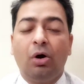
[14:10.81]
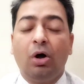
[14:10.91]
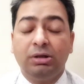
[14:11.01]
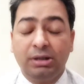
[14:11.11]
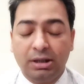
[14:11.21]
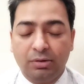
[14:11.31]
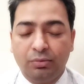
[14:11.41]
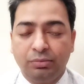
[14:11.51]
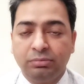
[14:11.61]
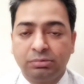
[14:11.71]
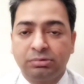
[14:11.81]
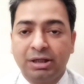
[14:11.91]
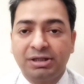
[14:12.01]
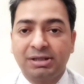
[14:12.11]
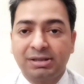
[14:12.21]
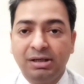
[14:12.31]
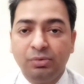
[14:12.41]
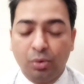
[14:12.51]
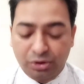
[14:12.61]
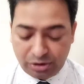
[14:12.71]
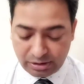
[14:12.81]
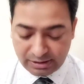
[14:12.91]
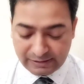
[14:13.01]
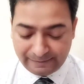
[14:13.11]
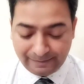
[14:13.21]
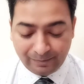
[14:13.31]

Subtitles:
all the registered voters.